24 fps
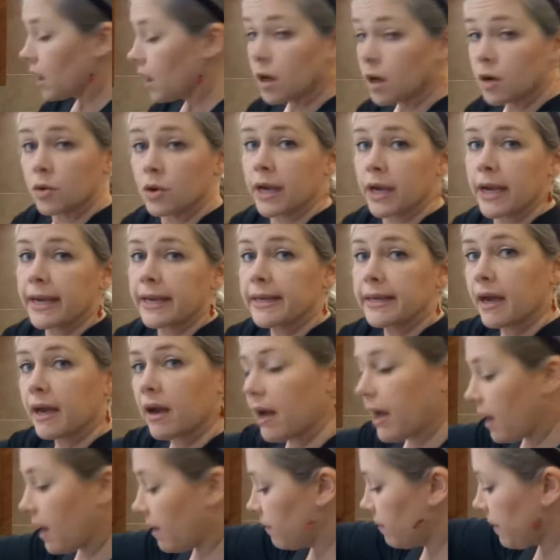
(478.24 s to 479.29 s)
Okay, now I
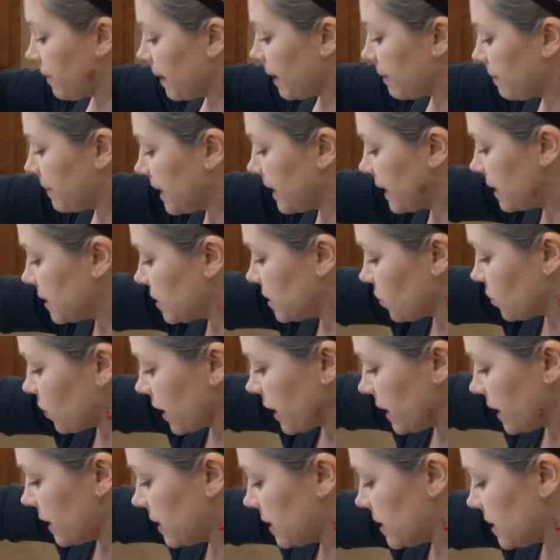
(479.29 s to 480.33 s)
have my beans
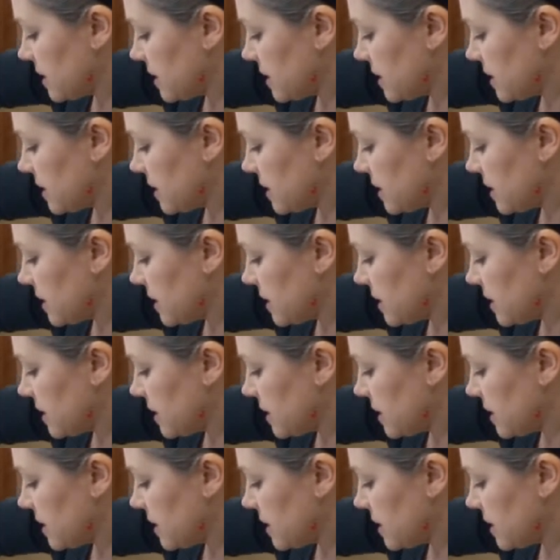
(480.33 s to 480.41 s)
ready to